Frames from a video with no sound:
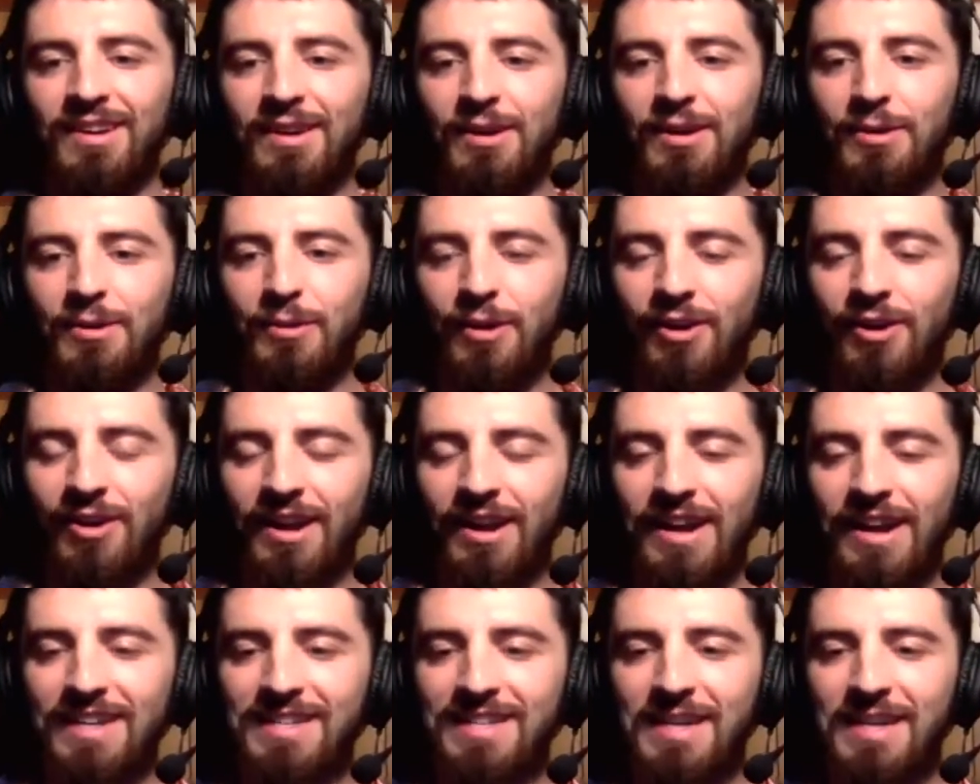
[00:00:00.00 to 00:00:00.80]
Well,
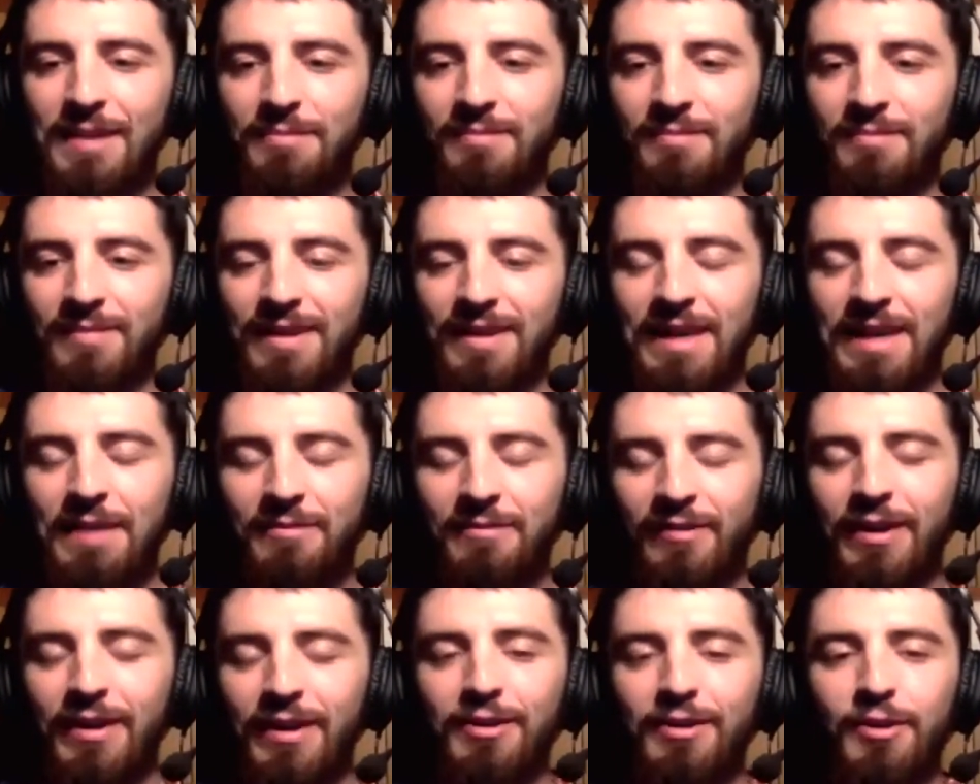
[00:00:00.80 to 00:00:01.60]
guys, keep
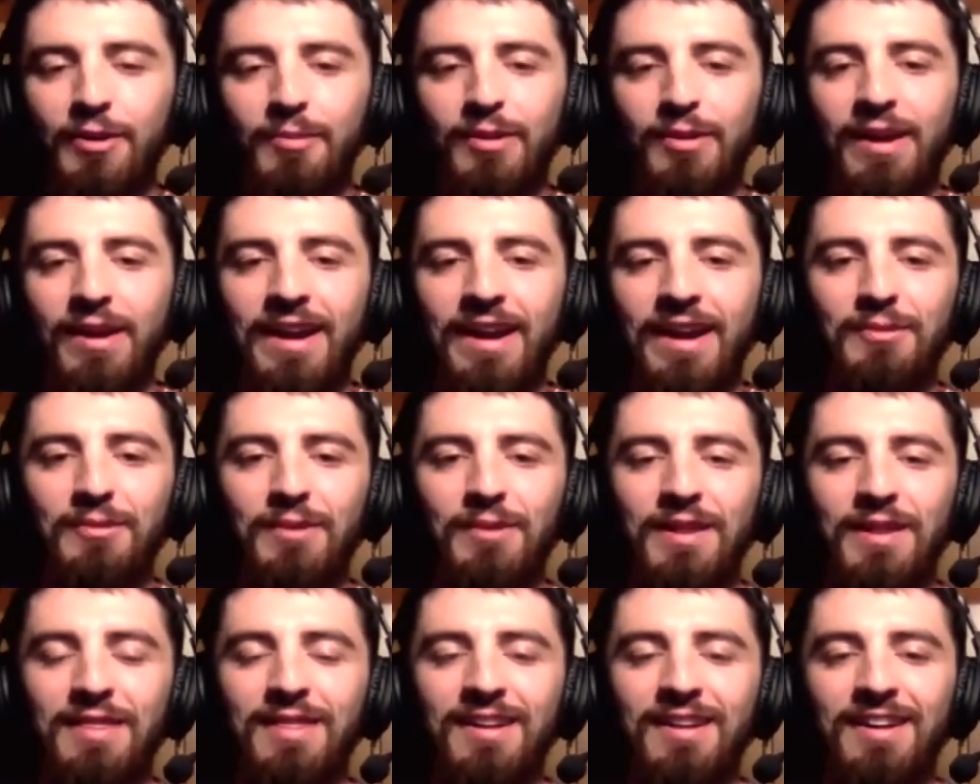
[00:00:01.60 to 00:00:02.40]
feeding your brain
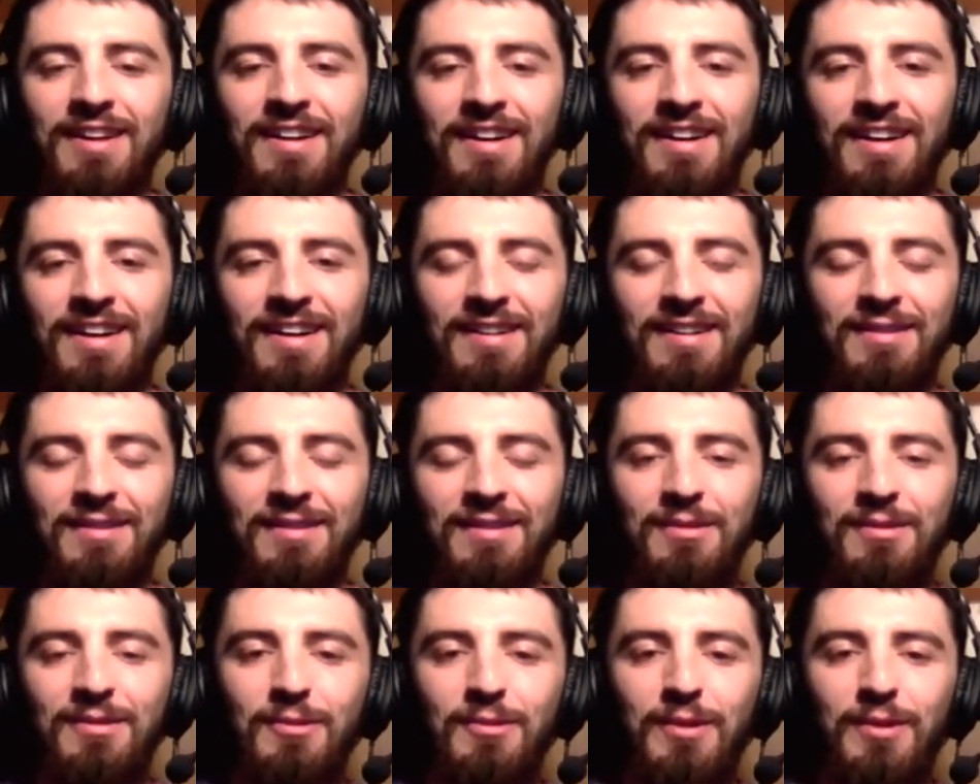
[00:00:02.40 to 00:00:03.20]
with
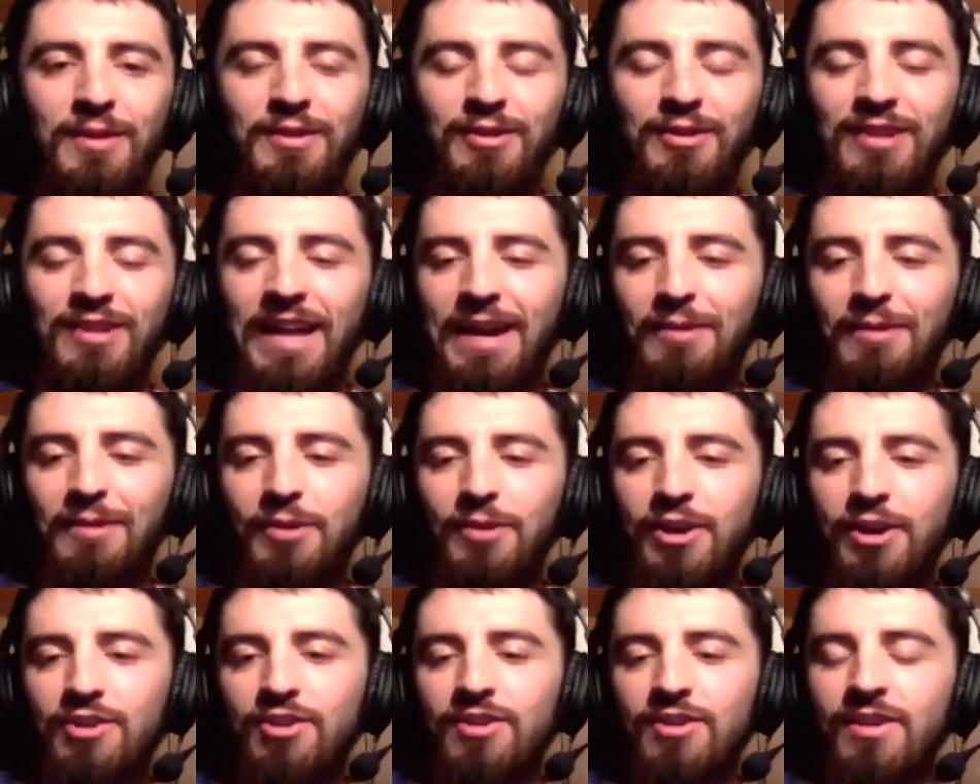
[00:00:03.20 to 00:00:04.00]
your
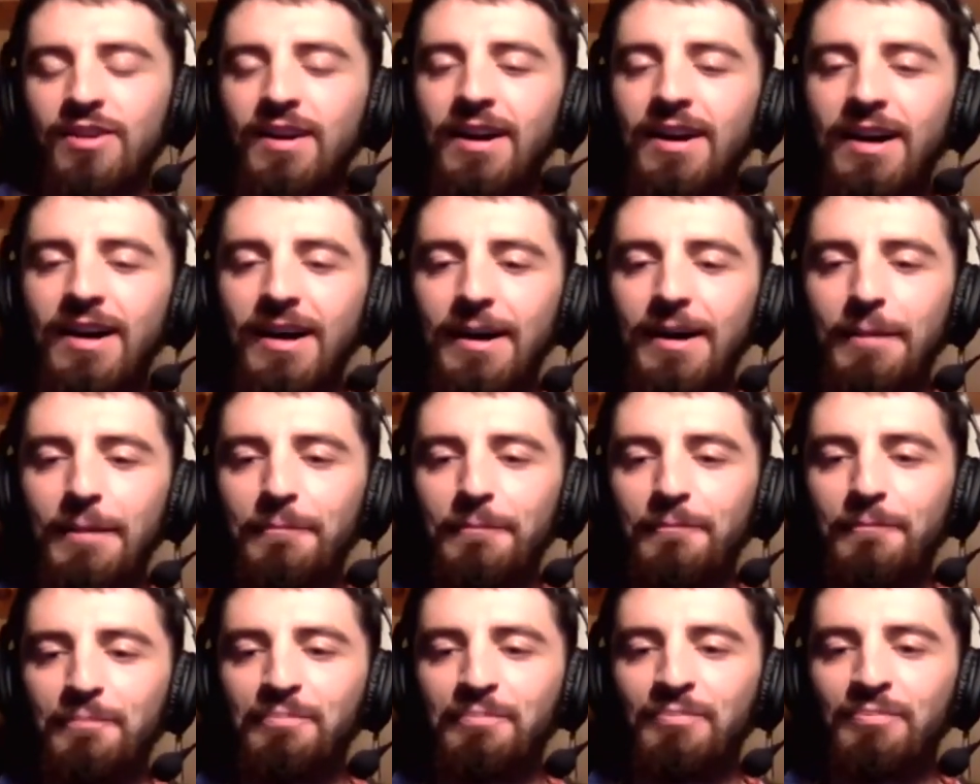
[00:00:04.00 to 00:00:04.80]
language.
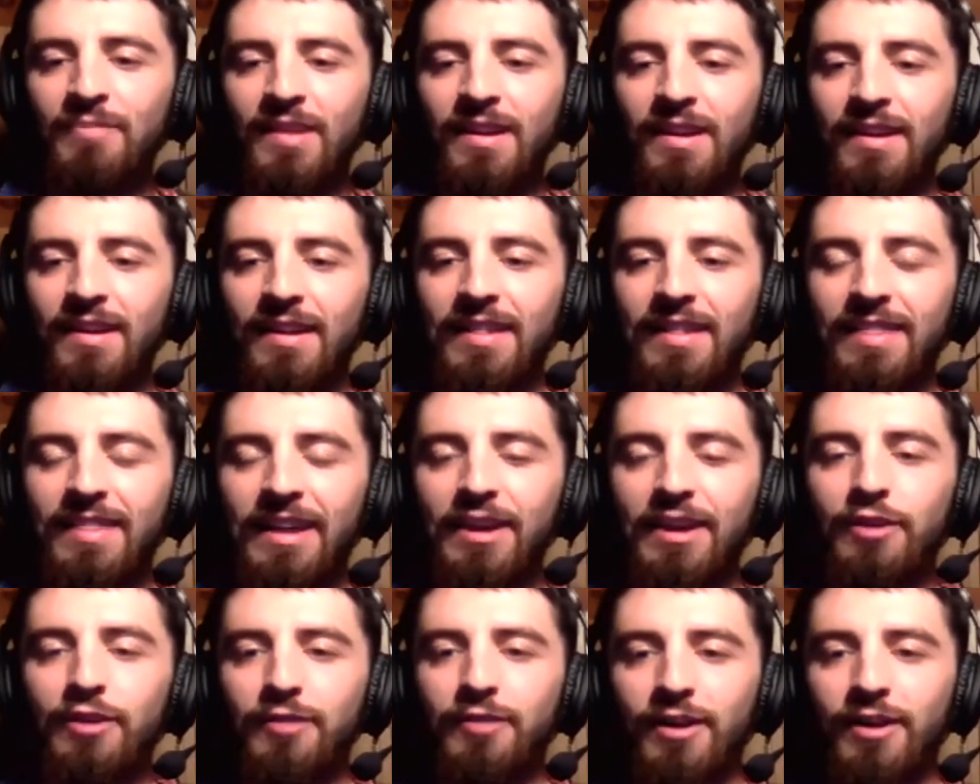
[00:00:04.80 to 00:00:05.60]

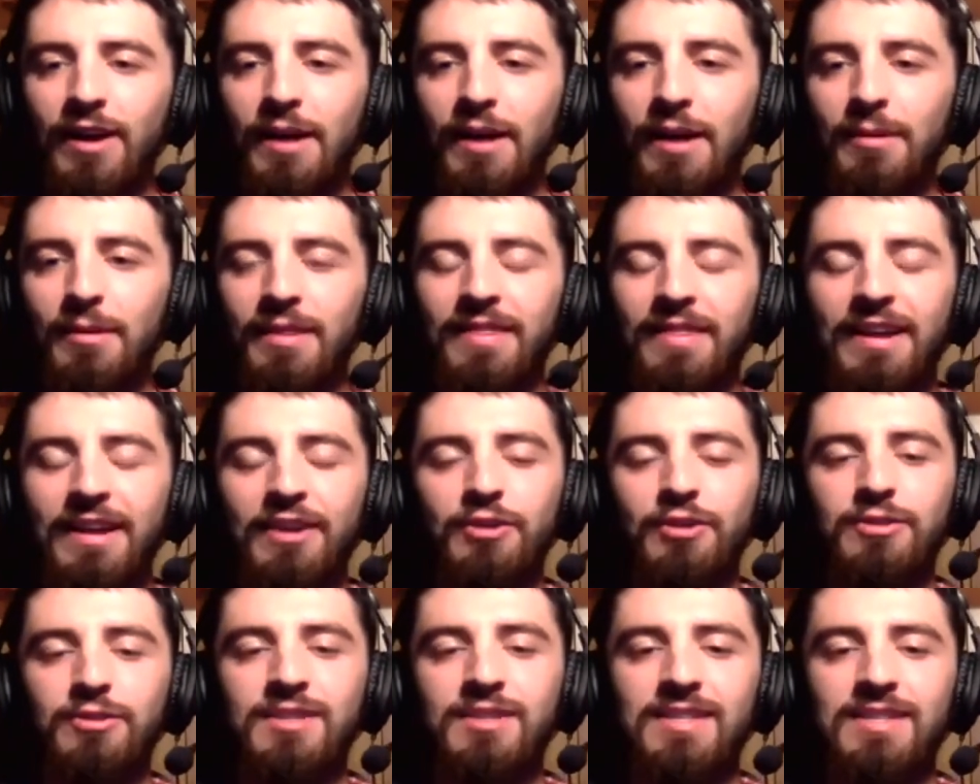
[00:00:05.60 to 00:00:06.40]
Thank you for coming. Thank
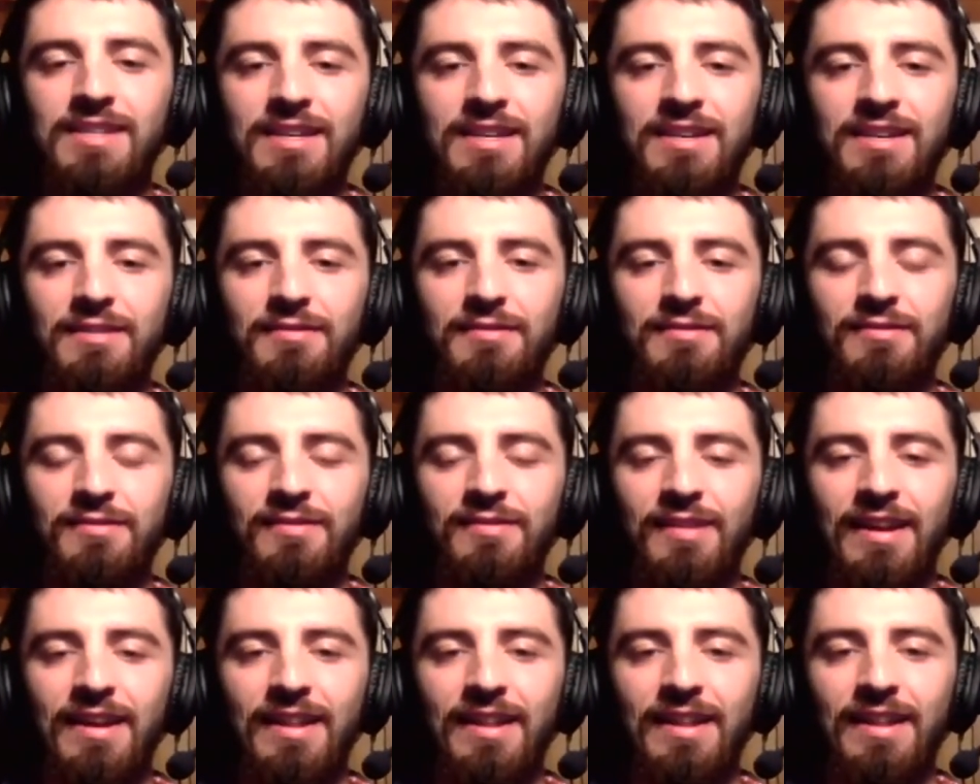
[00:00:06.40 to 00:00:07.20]
you, Steve,
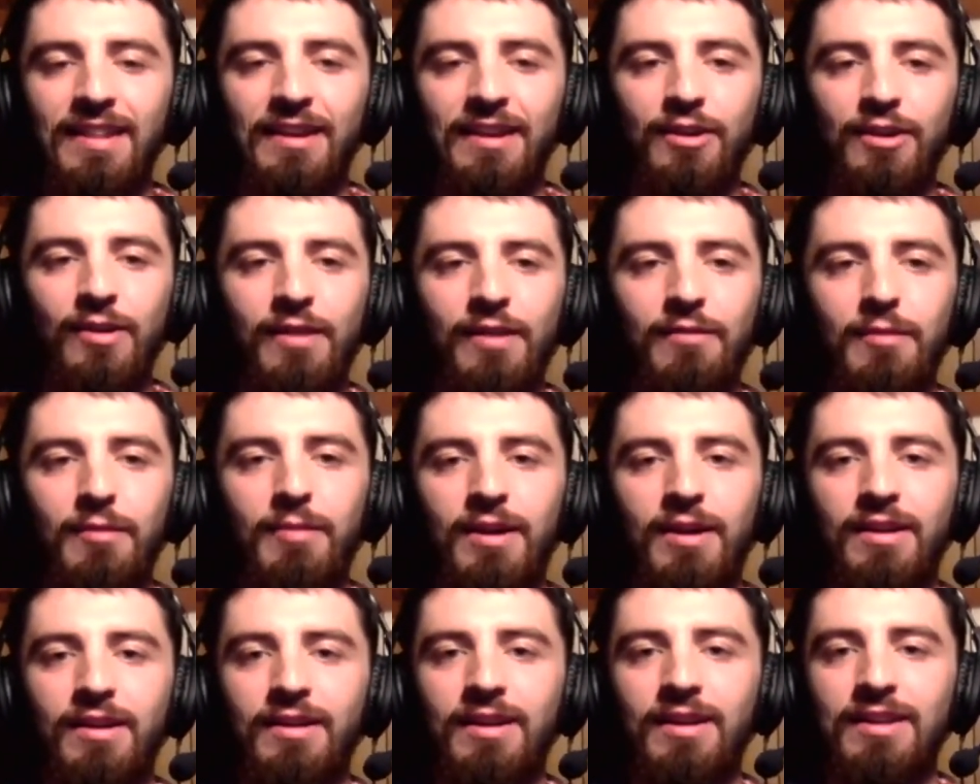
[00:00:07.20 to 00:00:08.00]
and thank you
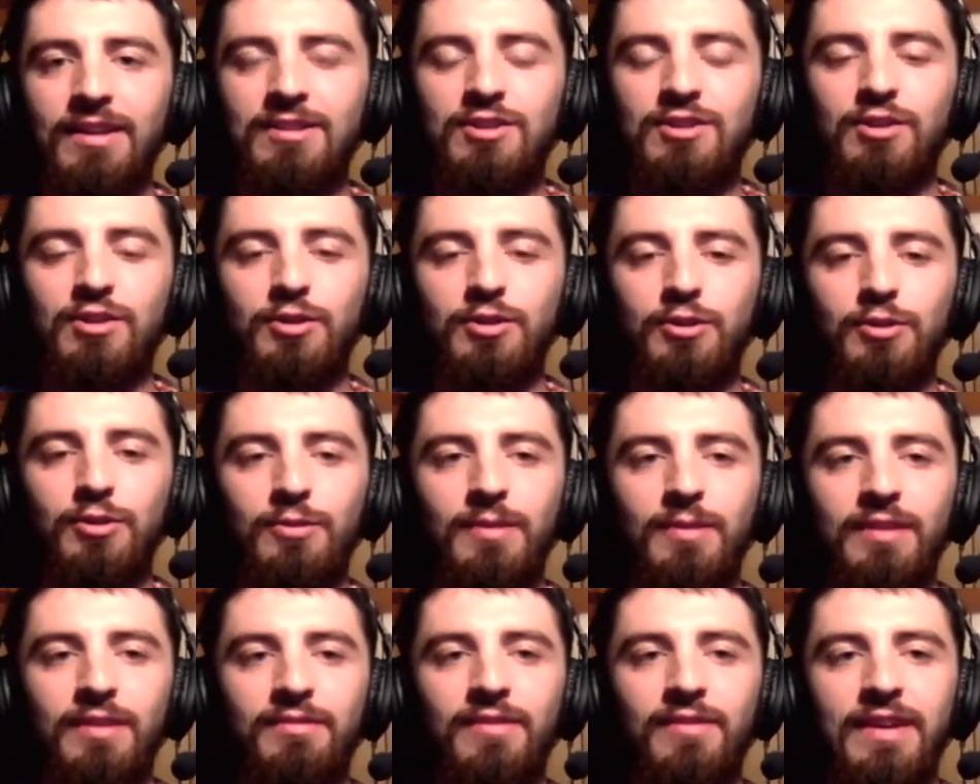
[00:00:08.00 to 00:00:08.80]
everybody on
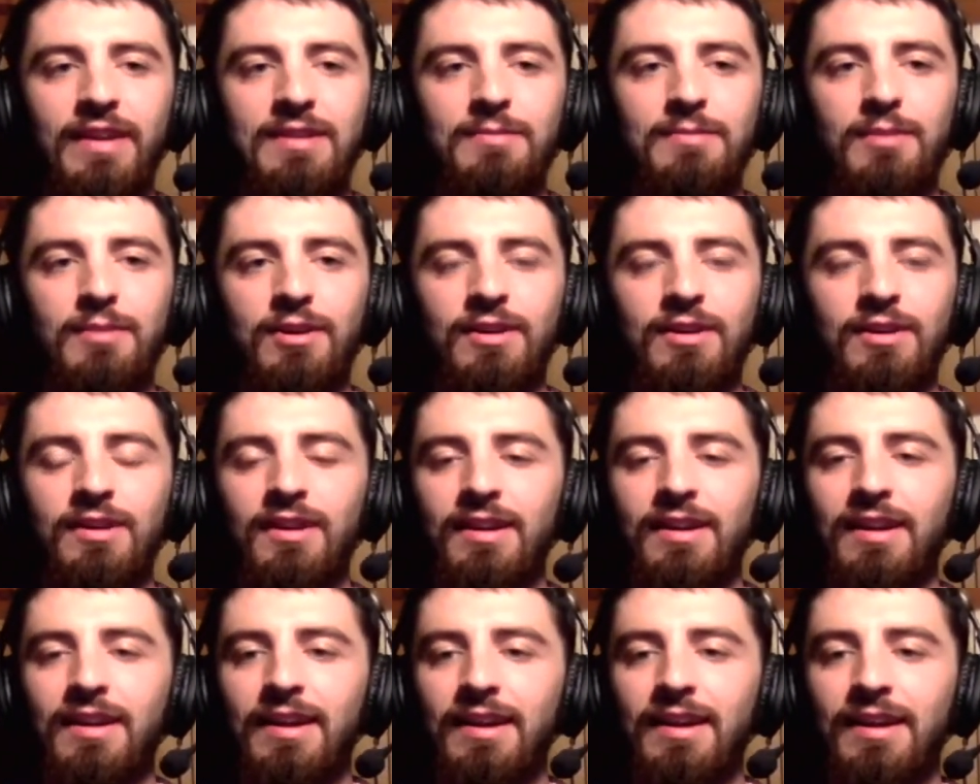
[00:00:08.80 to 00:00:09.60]
Zoom and Facebook
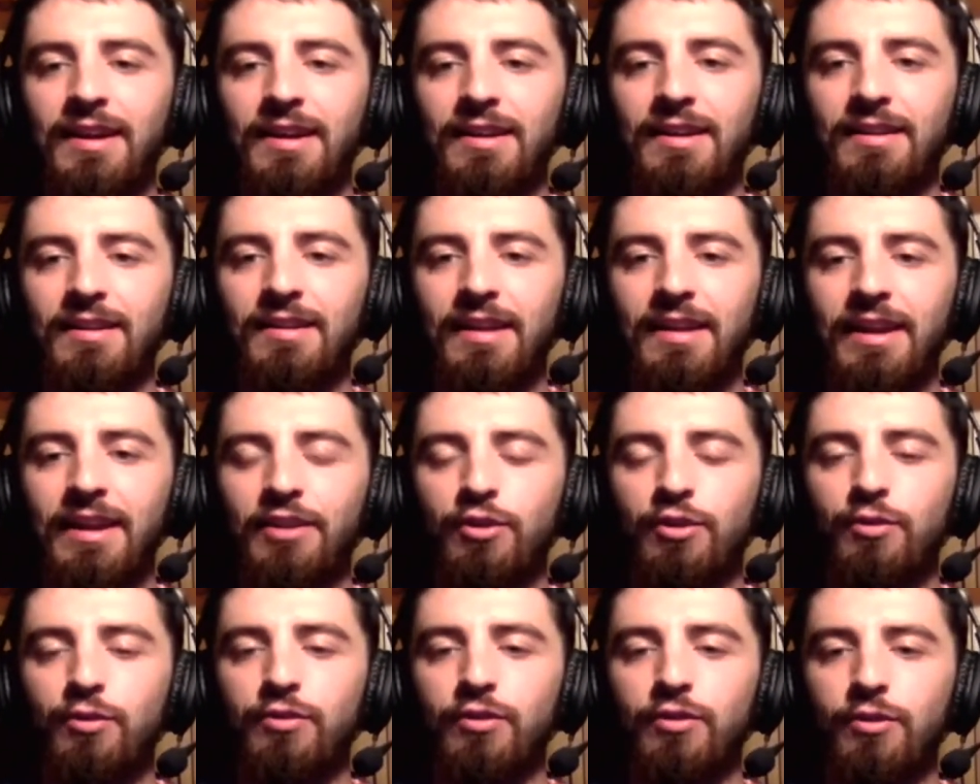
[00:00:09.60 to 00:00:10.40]
and
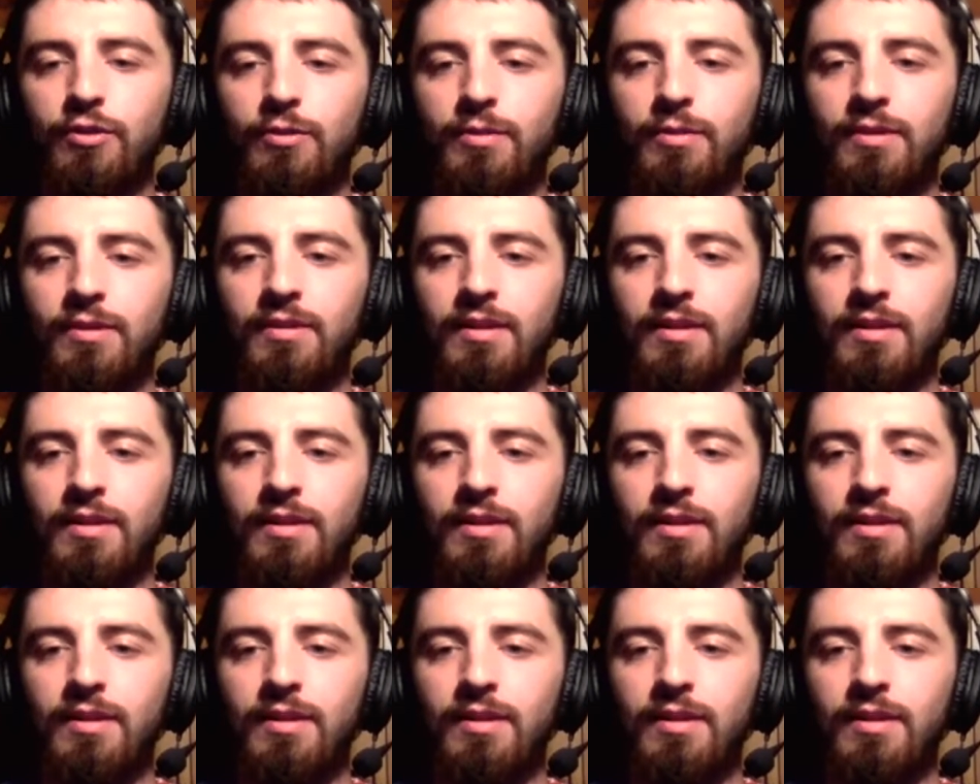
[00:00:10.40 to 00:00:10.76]
YouTube.